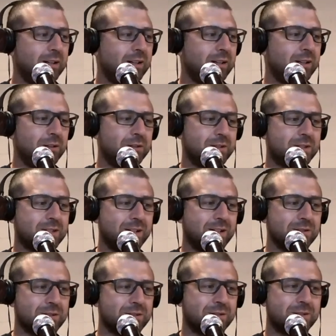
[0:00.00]
This
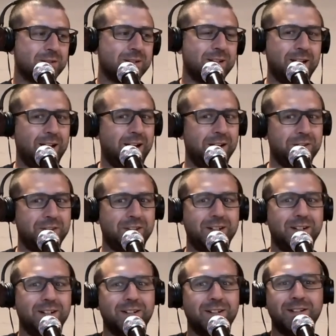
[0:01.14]
sounds kind of out
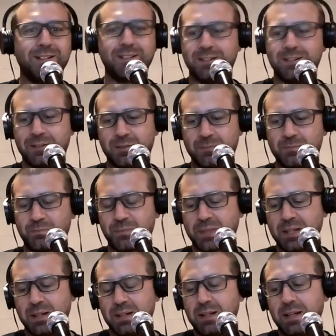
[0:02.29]
there.
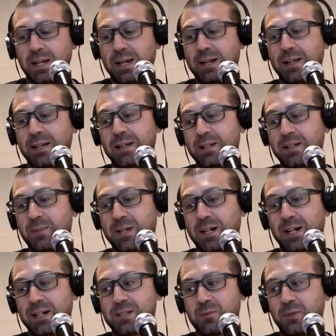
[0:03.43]
And to be
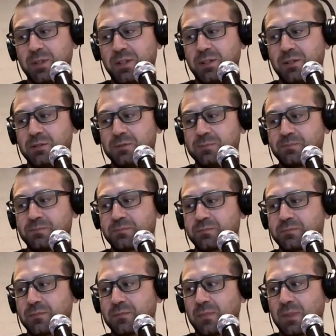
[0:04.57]
honest with you,
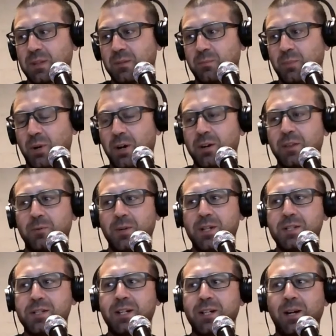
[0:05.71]
part of the
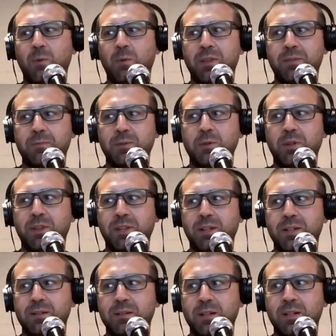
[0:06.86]
reason that I went through with
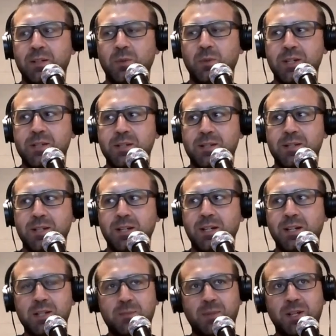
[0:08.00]
it in
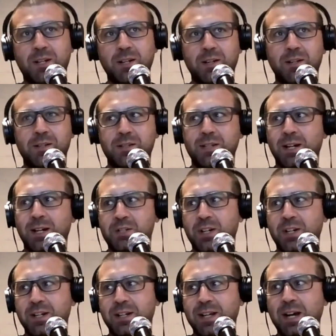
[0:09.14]
2016 is because I
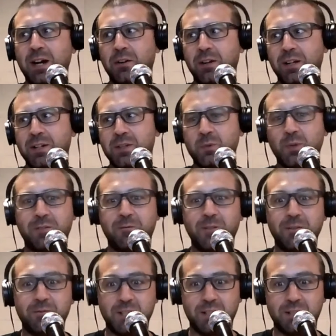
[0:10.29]
chickened out in
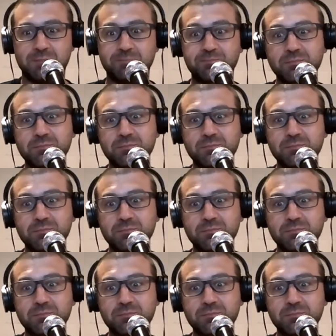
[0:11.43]
2015.